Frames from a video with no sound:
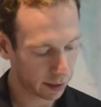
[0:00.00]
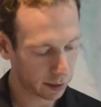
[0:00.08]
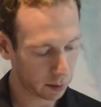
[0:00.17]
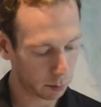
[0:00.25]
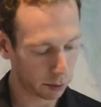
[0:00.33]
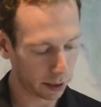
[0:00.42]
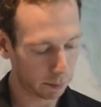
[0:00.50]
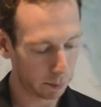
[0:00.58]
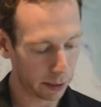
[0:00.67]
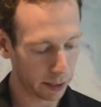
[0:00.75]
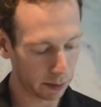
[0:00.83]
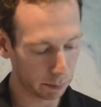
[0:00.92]
spread
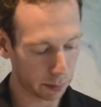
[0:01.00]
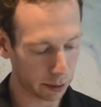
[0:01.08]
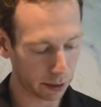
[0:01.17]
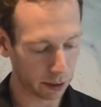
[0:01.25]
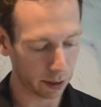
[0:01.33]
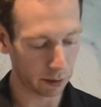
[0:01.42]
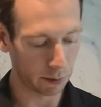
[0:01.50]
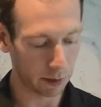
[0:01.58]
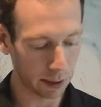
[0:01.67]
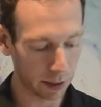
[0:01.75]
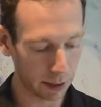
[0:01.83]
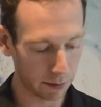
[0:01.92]
peanut butter on
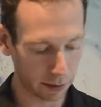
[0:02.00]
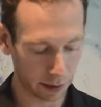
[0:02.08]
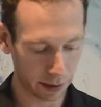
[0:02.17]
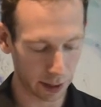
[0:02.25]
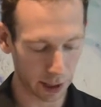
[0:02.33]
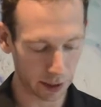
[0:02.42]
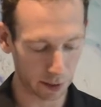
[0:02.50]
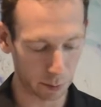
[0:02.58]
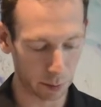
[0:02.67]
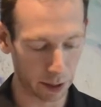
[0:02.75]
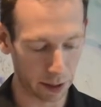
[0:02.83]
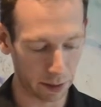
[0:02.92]
one of the slices
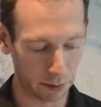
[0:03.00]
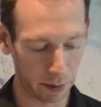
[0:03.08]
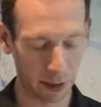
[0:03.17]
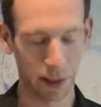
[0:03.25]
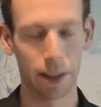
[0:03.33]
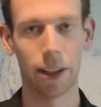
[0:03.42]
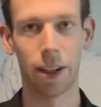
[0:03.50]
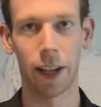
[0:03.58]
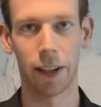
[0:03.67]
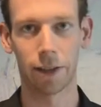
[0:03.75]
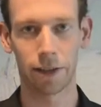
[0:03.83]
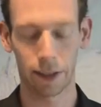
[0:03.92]
of bread with the
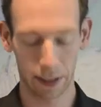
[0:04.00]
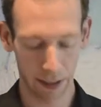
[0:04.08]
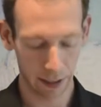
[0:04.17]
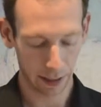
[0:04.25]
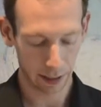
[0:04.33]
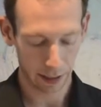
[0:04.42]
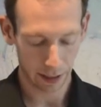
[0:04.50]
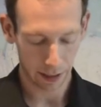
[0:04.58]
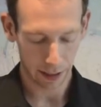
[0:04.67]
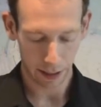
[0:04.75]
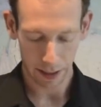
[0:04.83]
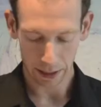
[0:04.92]
knife.
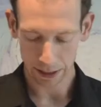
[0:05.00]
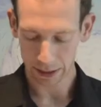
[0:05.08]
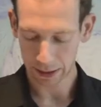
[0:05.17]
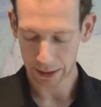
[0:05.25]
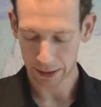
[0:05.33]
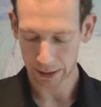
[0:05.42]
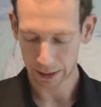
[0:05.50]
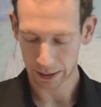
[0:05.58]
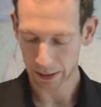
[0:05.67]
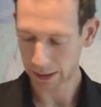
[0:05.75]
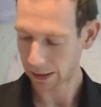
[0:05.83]
I'm